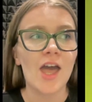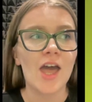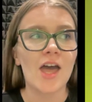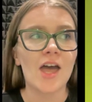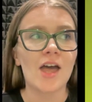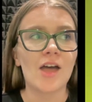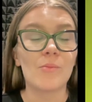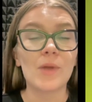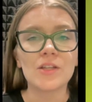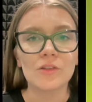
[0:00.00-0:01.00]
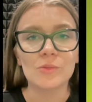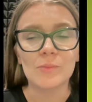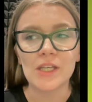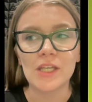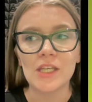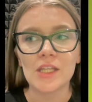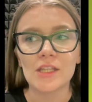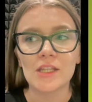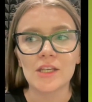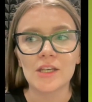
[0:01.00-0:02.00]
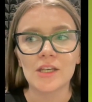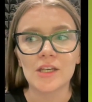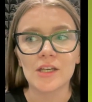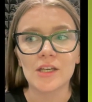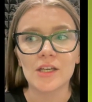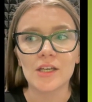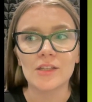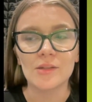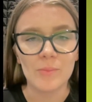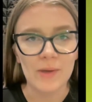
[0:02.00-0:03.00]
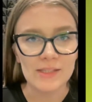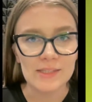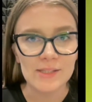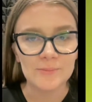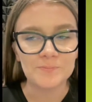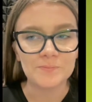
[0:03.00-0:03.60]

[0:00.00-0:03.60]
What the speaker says: may not be the best.